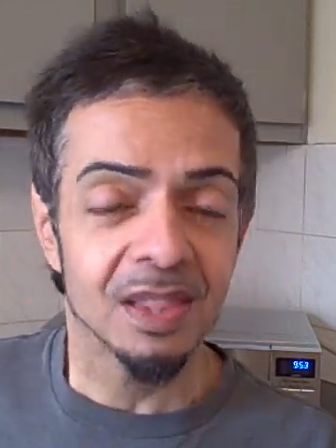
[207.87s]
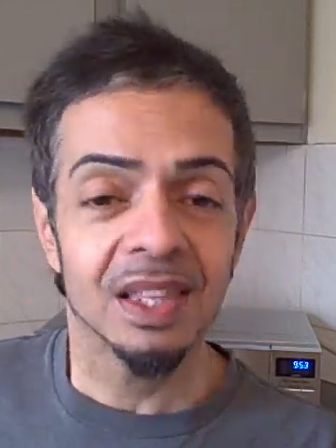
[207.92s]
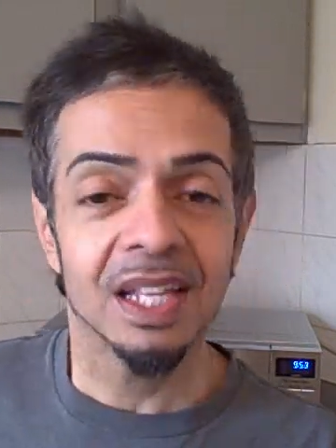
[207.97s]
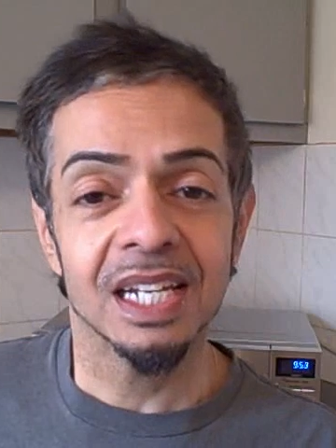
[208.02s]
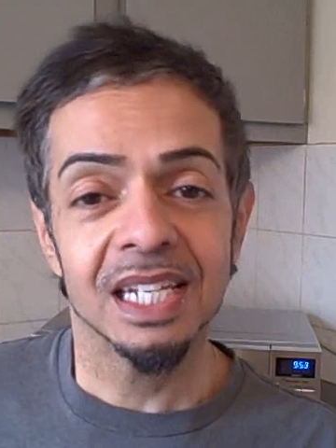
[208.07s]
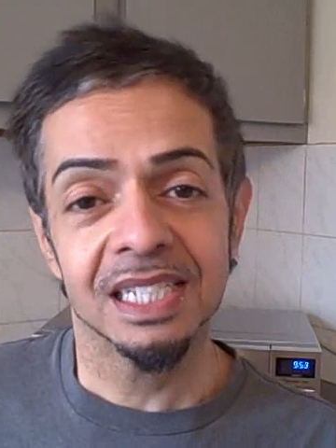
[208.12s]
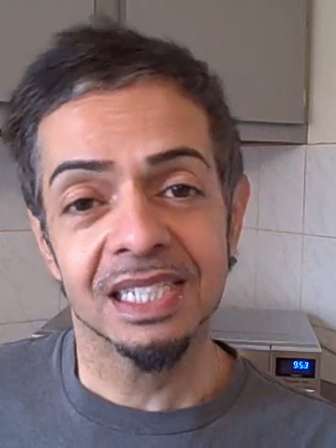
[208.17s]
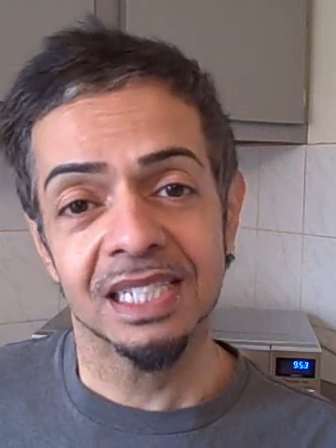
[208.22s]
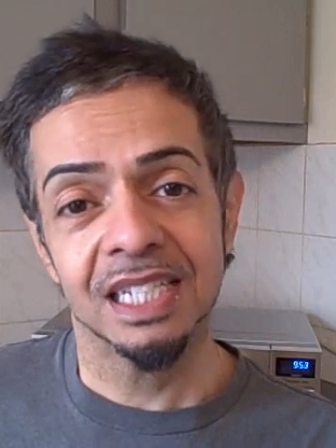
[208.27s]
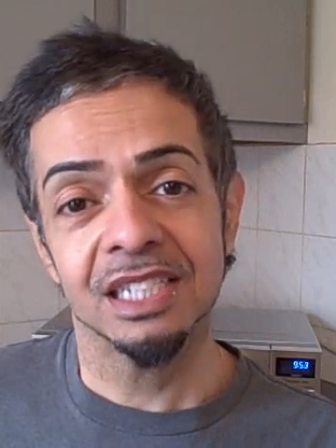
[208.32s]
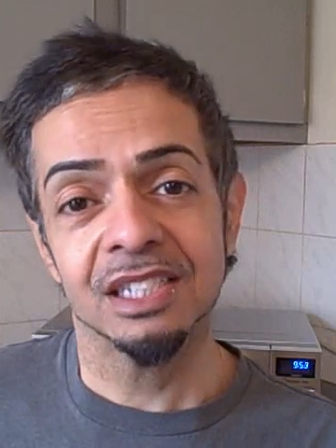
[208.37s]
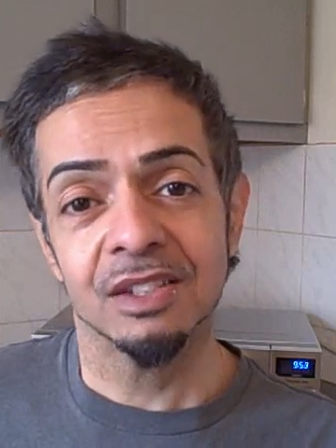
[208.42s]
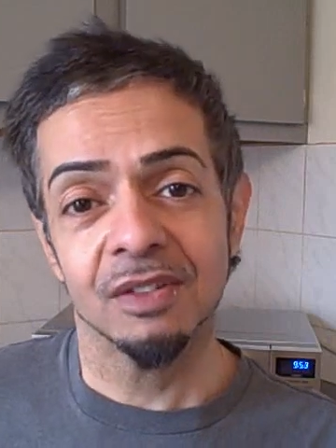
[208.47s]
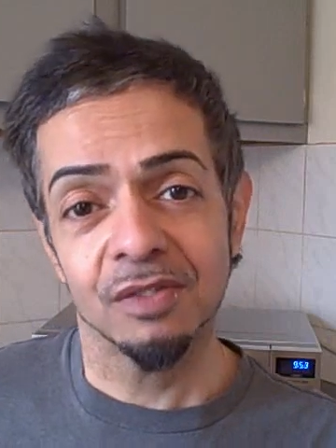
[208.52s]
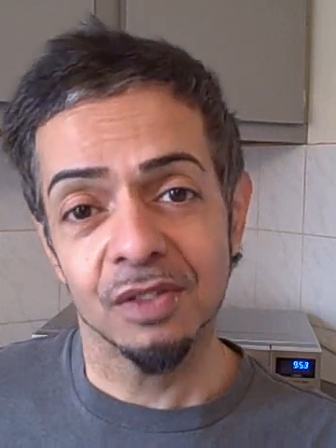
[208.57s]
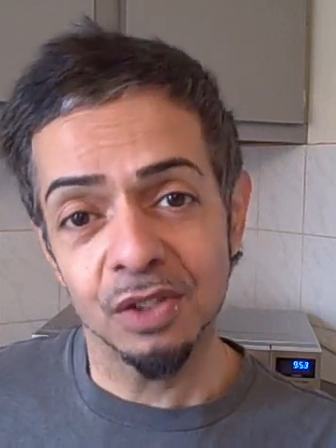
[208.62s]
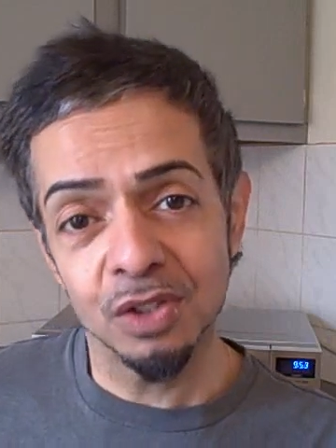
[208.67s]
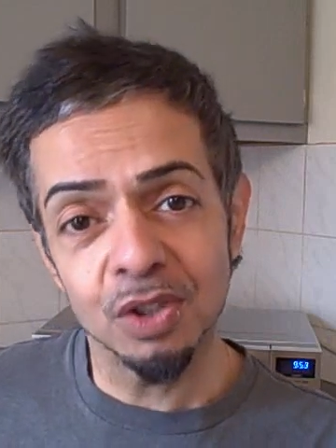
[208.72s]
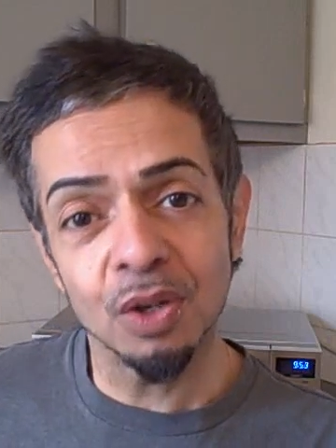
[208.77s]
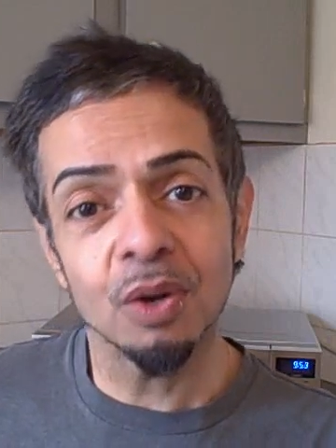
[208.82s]
listings
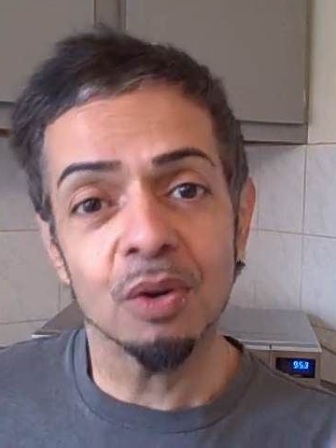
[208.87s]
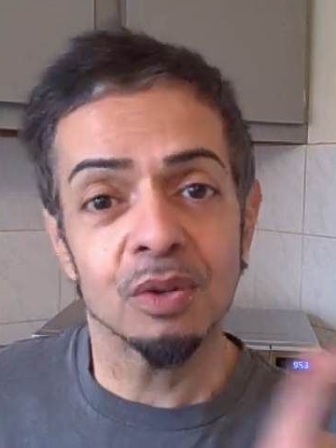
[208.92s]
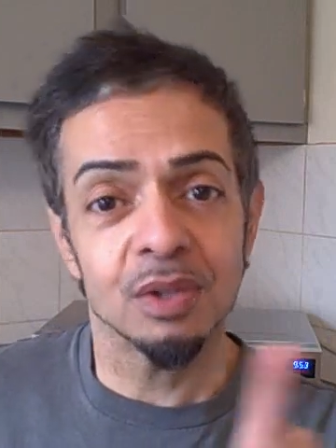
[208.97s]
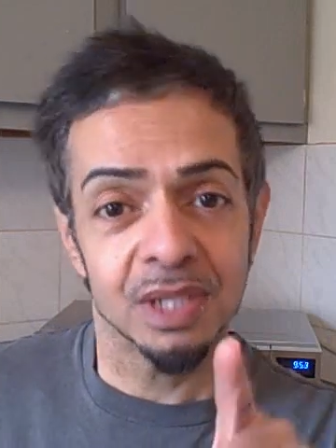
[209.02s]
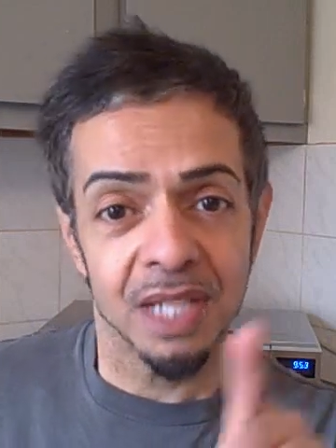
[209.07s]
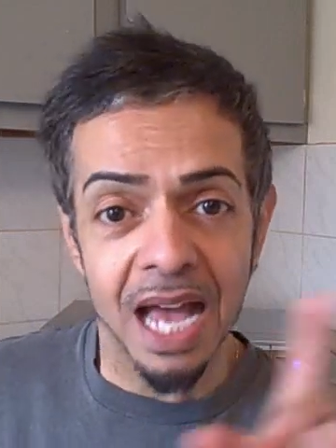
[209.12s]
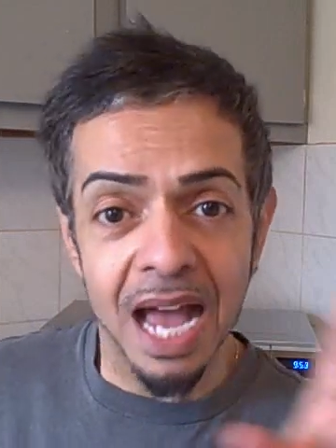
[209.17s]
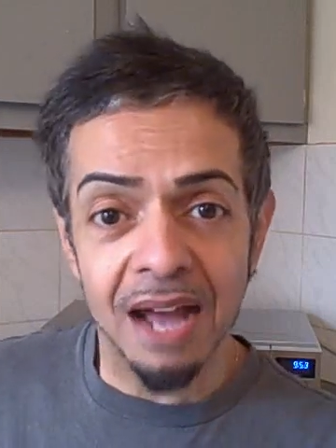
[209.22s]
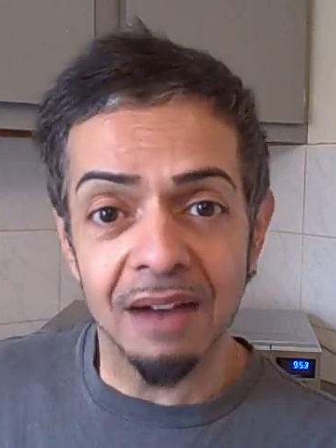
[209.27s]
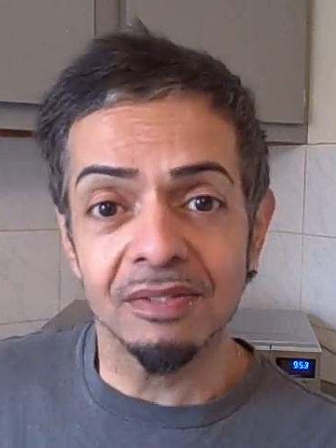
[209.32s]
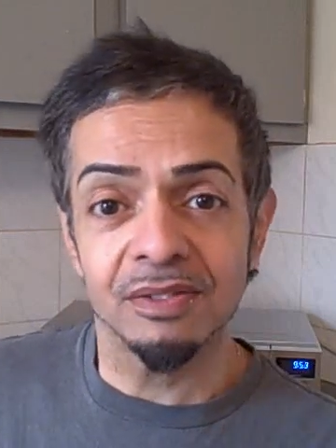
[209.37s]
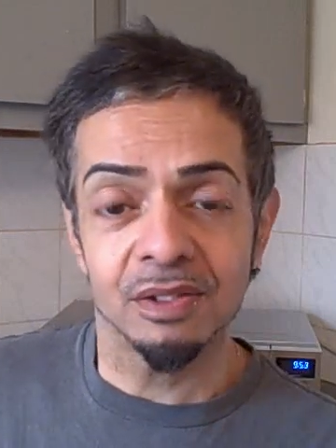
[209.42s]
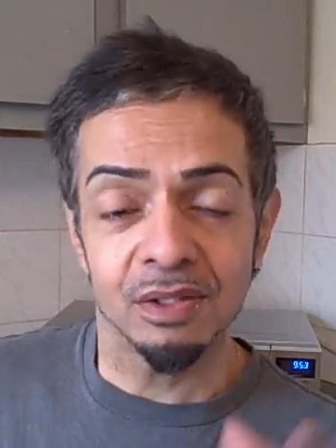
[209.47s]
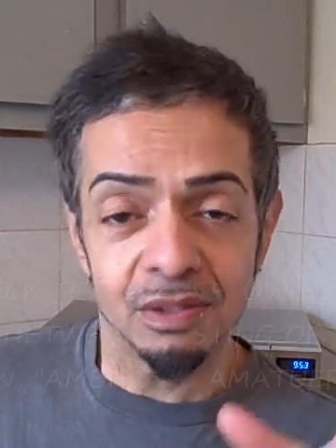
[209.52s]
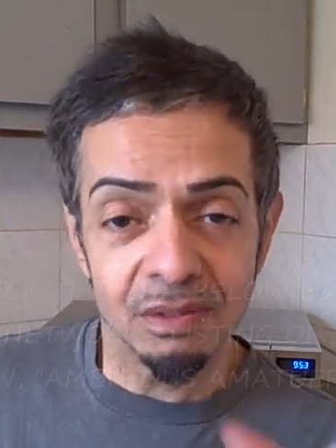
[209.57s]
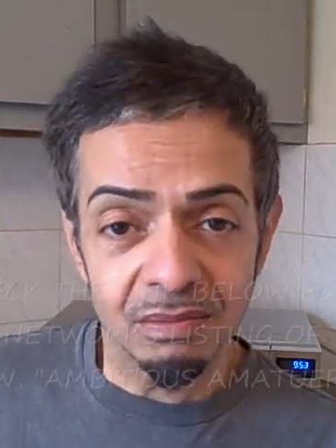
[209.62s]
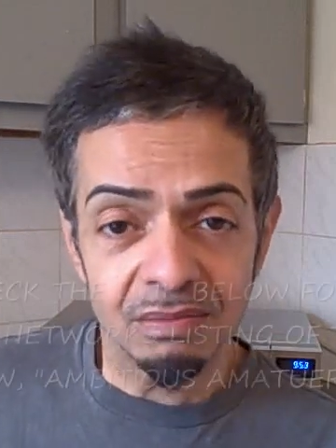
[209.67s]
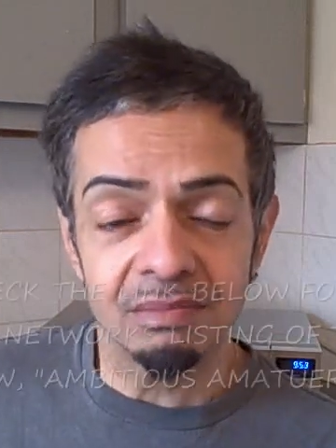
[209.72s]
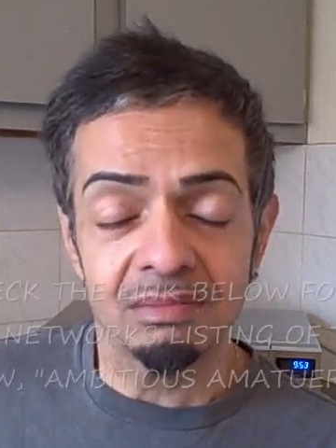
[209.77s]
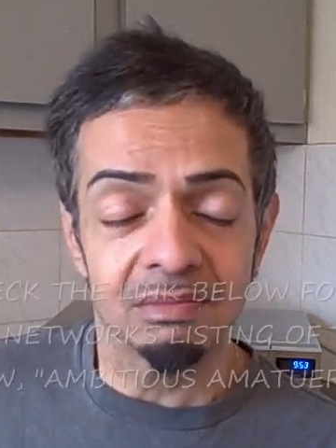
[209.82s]
of the shows
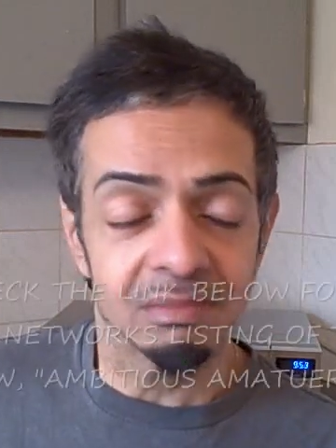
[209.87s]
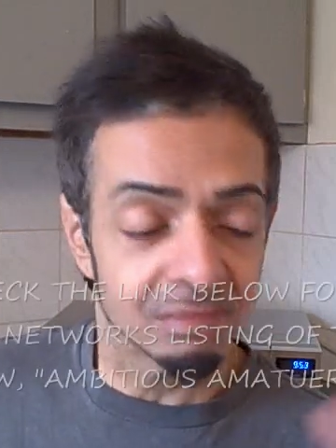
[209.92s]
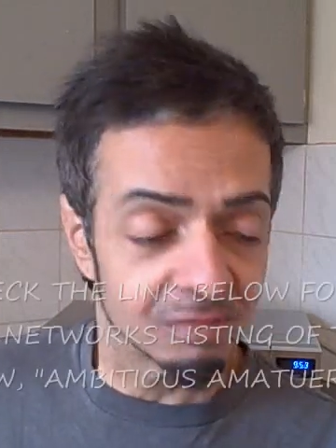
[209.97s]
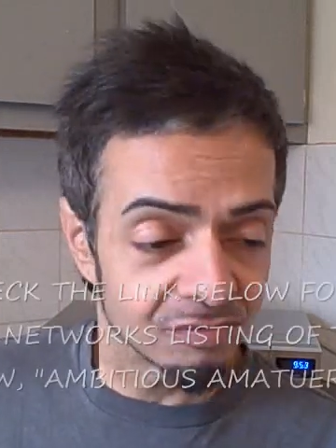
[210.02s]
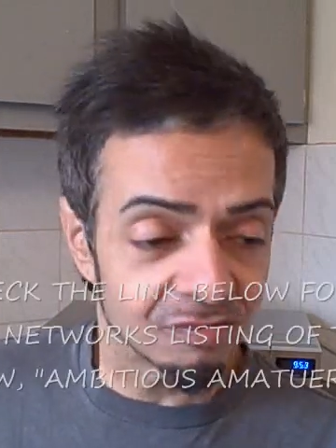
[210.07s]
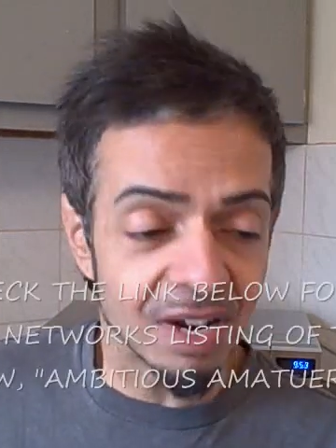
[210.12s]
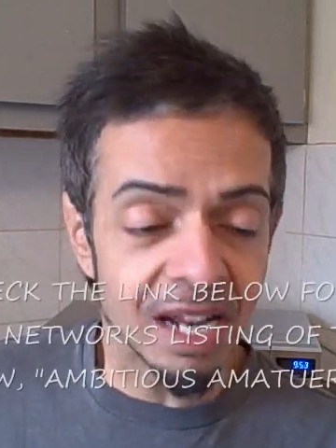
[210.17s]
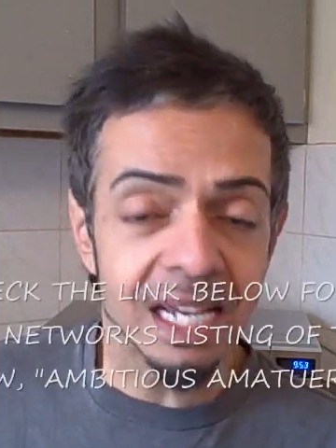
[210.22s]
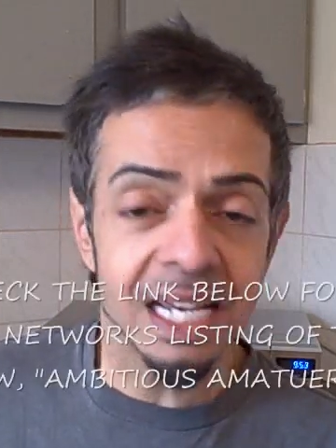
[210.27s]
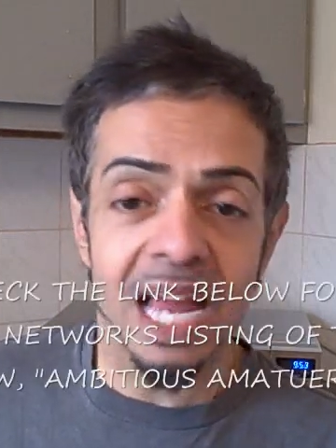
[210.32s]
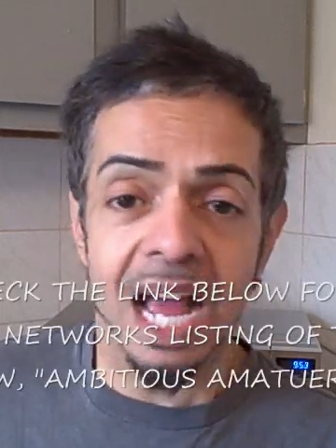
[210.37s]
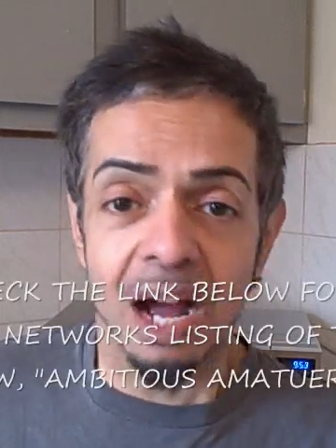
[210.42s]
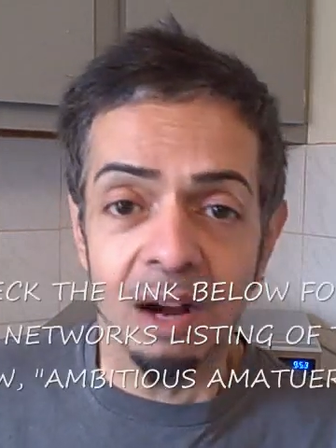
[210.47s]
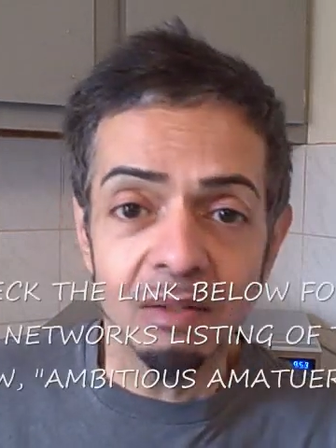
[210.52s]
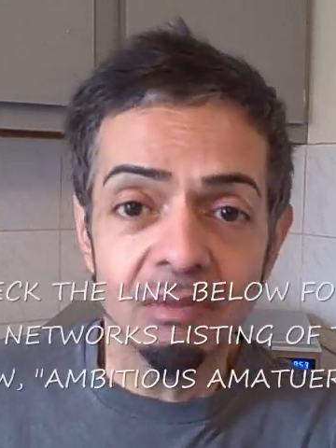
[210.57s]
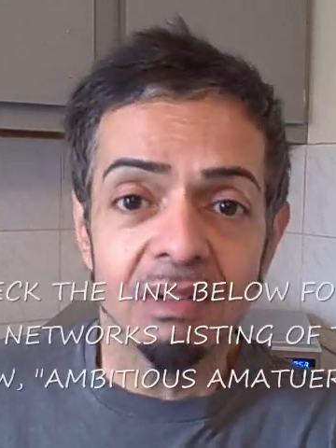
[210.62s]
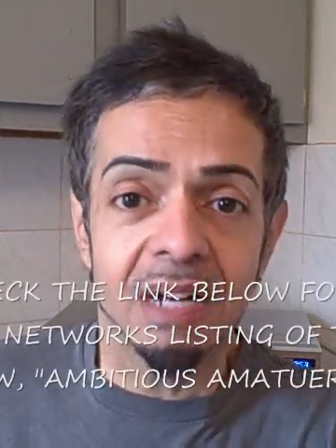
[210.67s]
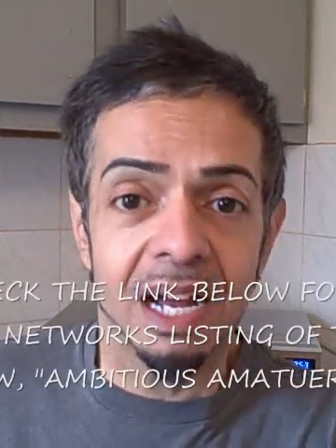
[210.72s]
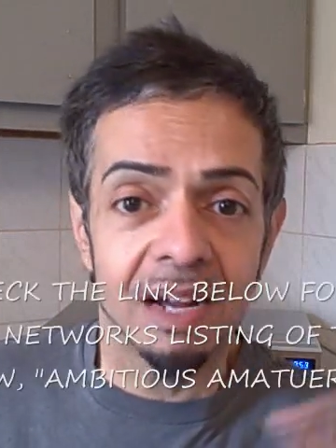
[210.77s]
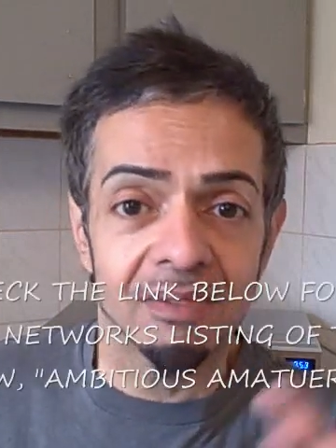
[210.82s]
after right now,